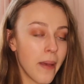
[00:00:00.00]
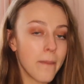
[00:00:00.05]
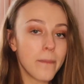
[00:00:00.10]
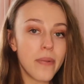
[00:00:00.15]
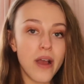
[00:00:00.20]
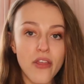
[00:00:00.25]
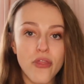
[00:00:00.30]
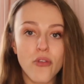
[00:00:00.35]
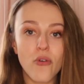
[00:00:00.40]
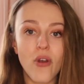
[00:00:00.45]

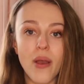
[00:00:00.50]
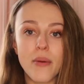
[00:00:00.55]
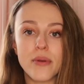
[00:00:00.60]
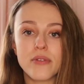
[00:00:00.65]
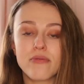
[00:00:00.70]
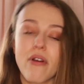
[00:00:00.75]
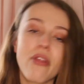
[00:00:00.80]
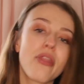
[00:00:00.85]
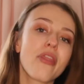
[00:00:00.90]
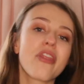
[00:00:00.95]
But I thought I
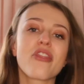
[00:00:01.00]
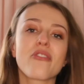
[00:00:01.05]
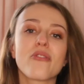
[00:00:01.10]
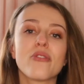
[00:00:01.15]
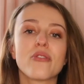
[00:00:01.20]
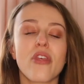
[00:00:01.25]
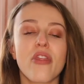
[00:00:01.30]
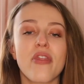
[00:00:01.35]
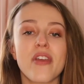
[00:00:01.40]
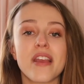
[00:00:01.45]
would run
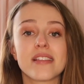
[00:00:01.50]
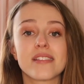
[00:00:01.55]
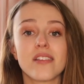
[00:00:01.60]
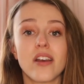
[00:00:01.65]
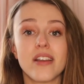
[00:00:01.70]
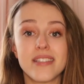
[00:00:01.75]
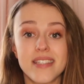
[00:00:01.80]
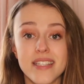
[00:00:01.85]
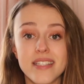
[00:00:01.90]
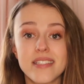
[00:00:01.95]
through the things that
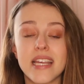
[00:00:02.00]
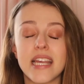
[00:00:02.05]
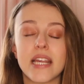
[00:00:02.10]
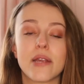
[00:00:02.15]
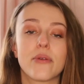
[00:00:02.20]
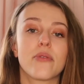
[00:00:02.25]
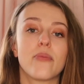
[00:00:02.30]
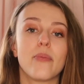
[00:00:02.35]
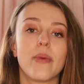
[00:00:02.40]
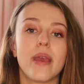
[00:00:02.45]
I did
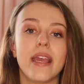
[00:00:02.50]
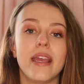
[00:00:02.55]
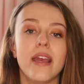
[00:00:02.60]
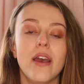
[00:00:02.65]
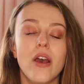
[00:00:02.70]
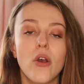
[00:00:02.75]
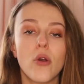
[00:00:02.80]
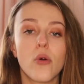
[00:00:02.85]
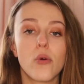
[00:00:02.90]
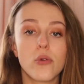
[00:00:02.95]
take with me,
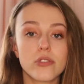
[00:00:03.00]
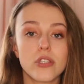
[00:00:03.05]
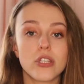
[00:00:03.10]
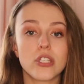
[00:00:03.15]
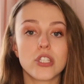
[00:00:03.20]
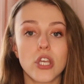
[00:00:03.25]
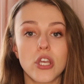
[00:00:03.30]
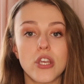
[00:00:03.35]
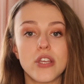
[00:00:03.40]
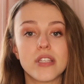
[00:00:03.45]
also
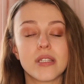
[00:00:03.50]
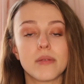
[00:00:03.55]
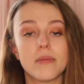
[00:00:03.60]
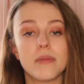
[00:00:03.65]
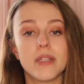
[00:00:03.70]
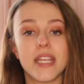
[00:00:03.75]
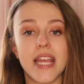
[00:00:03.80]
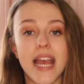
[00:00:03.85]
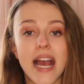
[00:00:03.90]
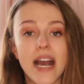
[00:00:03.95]
show you some
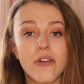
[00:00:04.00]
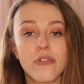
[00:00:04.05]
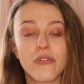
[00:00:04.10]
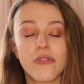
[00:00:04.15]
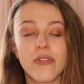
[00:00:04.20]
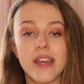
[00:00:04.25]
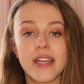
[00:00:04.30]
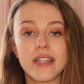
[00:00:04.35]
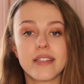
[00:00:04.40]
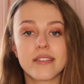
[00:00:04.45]
of the
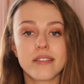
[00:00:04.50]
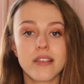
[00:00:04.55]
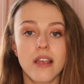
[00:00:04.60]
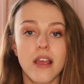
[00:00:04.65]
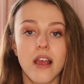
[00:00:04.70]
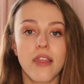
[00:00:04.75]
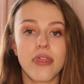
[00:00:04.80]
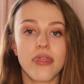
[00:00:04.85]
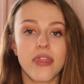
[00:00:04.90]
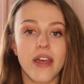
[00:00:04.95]
outfits
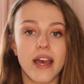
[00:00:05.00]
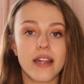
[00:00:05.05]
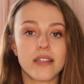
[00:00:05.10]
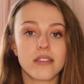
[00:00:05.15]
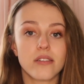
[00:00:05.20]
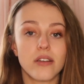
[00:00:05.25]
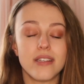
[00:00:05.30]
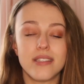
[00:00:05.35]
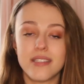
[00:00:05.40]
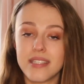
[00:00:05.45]
that
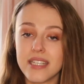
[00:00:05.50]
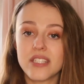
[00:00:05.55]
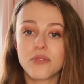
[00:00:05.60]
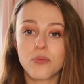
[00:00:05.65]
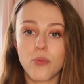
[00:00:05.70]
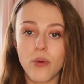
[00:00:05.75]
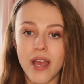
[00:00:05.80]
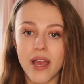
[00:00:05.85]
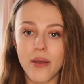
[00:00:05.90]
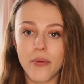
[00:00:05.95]
I
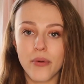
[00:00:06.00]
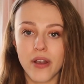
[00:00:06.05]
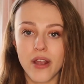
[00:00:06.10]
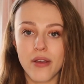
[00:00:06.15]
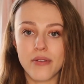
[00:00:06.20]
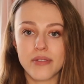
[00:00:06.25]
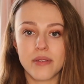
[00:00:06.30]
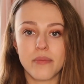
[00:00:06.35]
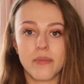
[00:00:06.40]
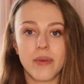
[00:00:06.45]
did wear when
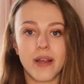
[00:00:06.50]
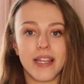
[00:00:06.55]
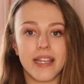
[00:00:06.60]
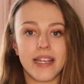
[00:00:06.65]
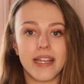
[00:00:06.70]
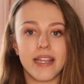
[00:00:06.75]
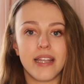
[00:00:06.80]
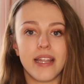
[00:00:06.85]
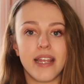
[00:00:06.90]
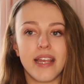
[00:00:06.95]
I was in
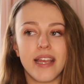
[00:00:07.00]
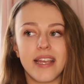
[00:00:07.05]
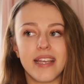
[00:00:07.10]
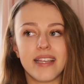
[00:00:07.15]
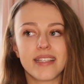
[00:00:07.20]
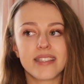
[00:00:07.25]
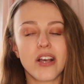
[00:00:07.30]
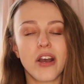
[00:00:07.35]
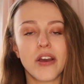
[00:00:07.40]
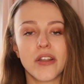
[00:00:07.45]
Berlin. It
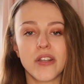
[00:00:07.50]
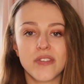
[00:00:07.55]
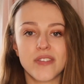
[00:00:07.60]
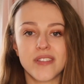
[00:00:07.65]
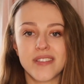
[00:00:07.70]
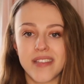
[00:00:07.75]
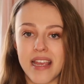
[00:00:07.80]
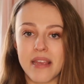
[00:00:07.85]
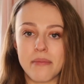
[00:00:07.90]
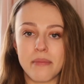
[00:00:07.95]
is kind of
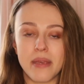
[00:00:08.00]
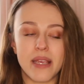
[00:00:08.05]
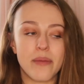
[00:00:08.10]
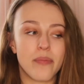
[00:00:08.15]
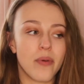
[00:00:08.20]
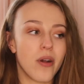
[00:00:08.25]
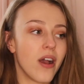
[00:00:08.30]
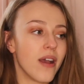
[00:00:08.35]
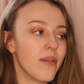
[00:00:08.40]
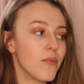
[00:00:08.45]
samey,
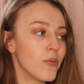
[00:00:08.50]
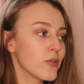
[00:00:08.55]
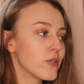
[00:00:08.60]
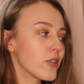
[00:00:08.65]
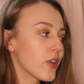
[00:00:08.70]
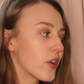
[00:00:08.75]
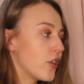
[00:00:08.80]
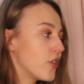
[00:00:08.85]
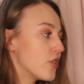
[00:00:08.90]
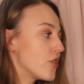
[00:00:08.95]
but I'm
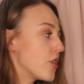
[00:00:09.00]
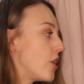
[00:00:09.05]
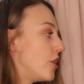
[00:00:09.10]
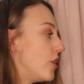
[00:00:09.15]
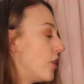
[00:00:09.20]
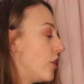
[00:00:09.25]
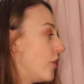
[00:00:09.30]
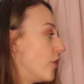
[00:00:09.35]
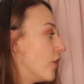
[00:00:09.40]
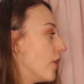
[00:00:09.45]
also going to show
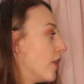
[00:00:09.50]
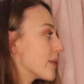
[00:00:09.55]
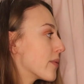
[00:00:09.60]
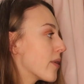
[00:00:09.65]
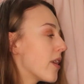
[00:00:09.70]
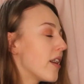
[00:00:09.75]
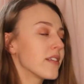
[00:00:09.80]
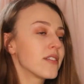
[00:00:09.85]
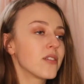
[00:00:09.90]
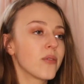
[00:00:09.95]
you some
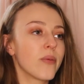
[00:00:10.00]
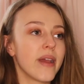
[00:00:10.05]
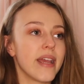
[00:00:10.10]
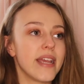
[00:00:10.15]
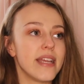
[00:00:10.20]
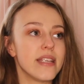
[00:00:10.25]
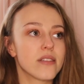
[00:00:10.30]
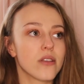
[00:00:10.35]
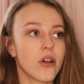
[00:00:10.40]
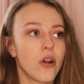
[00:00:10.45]

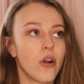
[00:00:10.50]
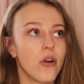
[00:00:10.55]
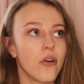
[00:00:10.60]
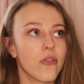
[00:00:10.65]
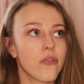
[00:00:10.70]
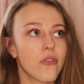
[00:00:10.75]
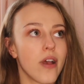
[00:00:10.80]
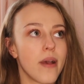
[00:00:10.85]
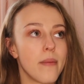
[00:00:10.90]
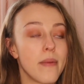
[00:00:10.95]
cutaways
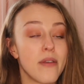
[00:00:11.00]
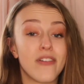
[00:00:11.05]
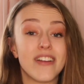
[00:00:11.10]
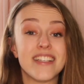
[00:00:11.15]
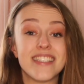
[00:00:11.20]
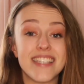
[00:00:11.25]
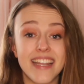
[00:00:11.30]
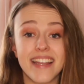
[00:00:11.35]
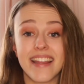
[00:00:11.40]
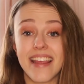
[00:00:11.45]
of if I
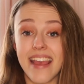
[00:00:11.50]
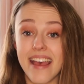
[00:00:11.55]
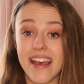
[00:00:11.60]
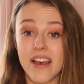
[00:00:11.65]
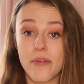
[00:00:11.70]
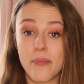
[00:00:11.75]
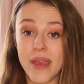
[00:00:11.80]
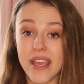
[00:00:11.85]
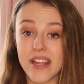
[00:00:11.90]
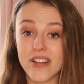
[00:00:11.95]
didn't get
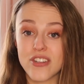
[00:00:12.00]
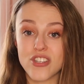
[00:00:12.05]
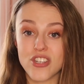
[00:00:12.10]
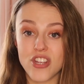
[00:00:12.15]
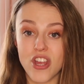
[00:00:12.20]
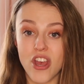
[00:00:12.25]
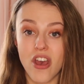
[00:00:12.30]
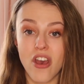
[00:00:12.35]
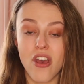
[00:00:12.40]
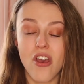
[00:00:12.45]
a
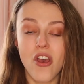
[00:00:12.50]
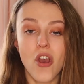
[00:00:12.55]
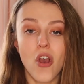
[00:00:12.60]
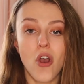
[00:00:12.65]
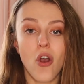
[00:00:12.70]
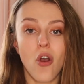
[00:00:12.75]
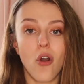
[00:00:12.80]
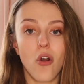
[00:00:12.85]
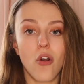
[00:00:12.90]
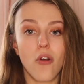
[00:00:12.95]
picture
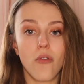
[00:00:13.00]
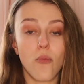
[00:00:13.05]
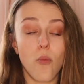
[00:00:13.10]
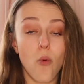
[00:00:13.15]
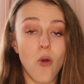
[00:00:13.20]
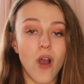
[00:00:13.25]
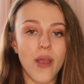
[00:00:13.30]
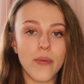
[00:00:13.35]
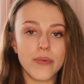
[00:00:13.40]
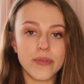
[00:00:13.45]
of
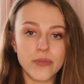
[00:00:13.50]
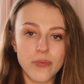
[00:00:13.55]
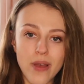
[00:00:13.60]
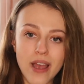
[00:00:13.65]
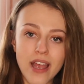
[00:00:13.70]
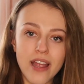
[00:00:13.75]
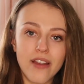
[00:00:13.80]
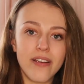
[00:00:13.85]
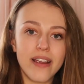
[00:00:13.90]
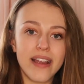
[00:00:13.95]
what I was
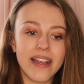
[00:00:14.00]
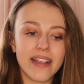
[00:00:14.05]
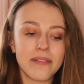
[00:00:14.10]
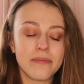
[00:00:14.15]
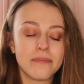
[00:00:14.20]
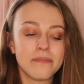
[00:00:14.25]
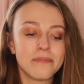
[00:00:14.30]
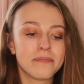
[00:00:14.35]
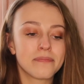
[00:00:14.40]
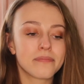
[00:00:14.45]

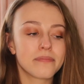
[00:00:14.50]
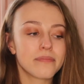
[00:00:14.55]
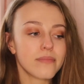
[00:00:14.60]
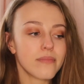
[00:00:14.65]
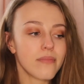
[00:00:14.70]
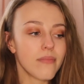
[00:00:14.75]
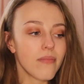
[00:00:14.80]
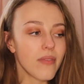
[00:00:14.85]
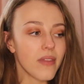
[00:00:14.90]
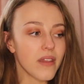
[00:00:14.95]
wearing
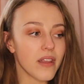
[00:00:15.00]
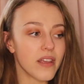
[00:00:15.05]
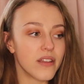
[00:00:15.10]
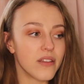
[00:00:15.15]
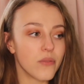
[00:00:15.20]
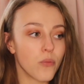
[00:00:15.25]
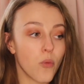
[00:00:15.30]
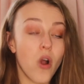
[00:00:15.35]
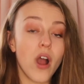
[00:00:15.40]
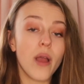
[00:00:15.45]

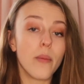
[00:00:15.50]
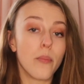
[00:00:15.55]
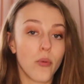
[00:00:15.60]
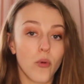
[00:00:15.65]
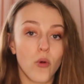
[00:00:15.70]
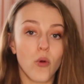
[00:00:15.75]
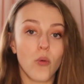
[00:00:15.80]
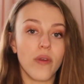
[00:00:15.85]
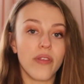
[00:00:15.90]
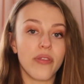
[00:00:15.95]
and what I
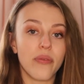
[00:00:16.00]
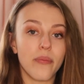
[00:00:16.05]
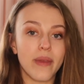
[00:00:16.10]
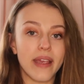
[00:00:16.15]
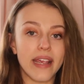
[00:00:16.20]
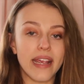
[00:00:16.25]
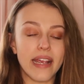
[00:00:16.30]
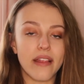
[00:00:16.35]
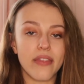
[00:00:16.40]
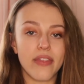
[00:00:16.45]
brought with
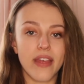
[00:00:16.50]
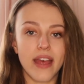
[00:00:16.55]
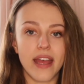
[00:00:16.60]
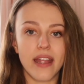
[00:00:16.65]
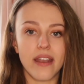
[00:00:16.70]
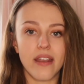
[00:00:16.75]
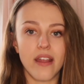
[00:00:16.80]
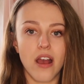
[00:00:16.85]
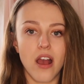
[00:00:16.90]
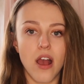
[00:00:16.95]
me,
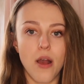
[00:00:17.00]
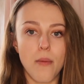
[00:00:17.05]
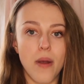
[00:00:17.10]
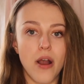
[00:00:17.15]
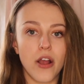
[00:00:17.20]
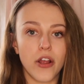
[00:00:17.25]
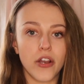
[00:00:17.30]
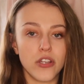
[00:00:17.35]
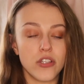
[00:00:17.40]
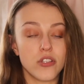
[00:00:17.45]
then I'm
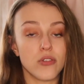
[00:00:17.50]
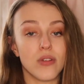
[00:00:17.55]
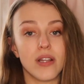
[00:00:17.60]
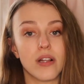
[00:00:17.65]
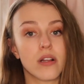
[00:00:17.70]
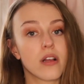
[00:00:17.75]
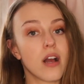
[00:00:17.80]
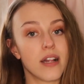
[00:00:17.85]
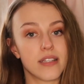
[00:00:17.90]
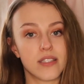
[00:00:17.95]
going to do a
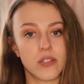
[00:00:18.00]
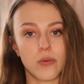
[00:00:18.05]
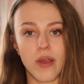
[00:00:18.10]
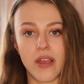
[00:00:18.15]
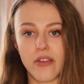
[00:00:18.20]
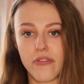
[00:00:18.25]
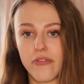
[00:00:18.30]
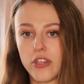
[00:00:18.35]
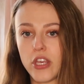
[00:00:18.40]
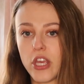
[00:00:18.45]
little
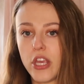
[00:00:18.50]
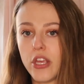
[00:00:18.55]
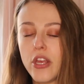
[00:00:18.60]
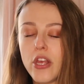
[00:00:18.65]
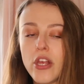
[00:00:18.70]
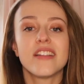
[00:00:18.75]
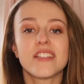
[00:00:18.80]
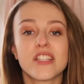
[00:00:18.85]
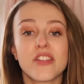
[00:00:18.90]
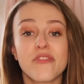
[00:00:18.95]
cutaway for you.
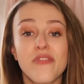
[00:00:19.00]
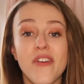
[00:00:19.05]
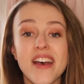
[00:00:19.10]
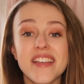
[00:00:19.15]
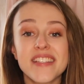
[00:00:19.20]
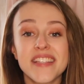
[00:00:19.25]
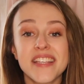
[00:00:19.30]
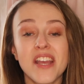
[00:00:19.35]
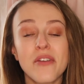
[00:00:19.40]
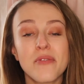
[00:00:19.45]
So the
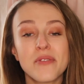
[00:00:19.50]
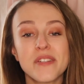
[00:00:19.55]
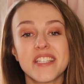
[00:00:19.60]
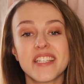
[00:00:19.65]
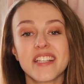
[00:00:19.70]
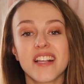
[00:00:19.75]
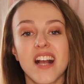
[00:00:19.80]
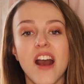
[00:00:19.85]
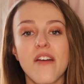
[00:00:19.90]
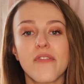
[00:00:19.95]
first thing I
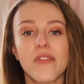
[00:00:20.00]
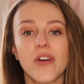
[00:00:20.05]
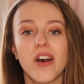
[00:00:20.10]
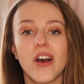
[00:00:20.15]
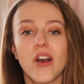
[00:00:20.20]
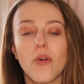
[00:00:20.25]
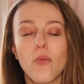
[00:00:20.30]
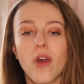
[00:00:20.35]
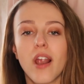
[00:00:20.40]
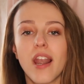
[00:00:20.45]
wanted to
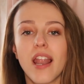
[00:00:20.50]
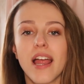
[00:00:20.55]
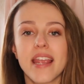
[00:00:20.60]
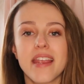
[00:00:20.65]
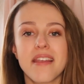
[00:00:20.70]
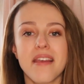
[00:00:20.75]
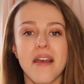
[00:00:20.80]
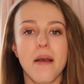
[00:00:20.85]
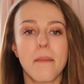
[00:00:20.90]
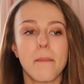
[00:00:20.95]
cover were
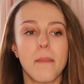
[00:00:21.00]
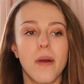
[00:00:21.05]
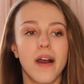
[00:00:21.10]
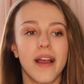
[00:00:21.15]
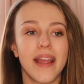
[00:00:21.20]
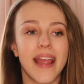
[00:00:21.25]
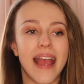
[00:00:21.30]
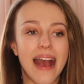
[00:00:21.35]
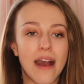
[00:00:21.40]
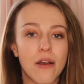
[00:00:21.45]
like
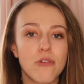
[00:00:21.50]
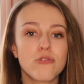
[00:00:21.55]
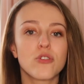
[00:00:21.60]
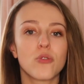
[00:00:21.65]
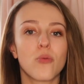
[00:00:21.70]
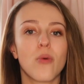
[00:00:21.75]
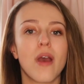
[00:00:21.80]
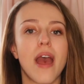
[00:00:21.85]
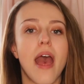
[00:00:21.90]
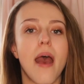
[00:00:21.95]
my
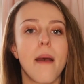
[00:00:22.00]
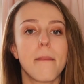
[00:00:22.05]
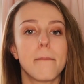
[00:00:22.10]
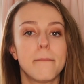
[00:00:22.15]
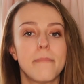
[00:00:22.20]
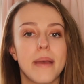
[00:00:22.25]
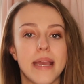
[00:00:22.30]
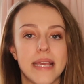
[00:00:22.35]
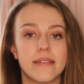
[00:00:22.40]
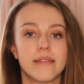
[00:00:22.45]
outerwear
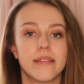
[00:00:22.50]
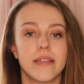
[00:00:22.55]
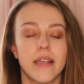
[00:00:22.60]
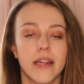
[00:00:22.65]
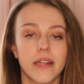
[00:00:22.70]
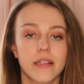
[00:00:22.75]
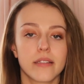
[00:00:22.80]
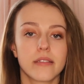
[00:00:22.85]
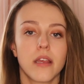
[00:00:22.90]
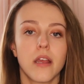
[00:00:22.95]

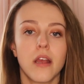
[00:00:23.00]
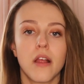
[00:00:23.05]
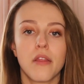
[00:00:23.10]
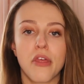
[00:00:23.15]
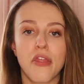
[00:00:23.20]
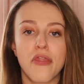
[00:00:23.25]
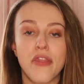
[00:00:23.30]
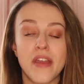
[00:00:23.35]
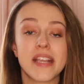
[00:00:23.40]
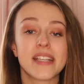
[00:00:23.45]
basics,
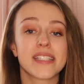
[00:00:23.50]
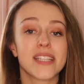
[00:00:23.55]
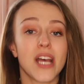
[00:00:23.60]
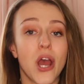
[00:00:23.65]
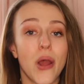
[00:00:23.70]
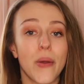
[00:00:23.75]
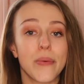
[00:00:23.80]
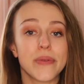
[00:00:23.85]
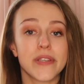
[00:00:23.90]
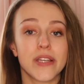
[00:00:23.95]
the things that
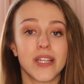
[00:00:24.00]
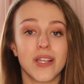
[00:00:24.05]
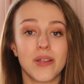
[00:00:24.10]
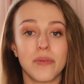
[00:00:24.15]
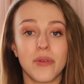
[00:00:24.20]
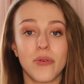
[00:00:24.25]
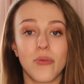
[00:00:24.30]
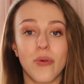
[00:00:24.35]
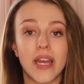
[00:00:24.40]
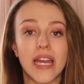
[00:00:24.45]
I was going to
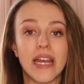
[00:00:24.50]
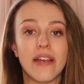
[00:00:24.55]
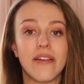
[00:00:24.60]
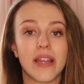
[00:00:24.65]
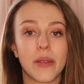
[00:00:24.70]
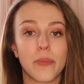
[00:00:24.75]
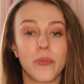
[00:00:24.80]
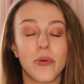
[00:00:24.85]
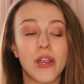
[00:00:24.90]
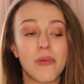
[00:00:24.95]
be
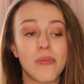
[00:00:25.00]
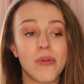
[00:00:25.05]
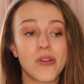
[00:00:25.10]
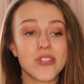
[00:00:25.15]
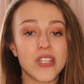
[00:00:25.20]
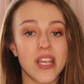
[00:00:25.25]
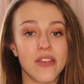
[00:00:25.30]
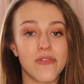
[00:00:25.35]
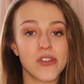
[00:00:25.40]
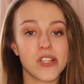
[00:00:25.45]
wearing pretty
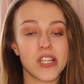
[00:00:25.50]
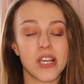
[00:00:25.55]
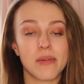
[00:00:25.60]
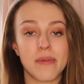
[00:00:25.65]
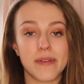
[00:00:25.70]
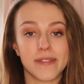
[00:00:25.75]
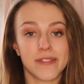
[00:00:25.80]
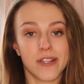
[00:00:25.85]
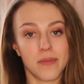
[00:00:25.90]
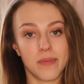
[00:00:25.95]
much every time
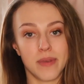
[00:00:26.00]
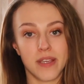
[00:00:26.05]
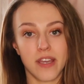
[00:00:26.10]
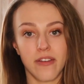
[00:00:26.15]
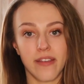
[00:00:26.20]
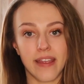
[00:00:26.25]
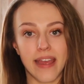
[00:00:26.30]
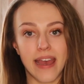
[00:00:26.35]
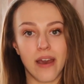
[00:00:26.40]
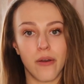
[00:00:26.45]
I was going to be
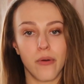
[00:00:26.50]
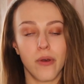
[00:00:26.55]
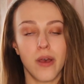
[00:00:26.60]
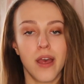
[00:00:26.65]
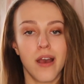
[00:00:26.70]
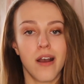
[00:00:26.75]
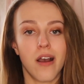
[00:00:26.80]
going out.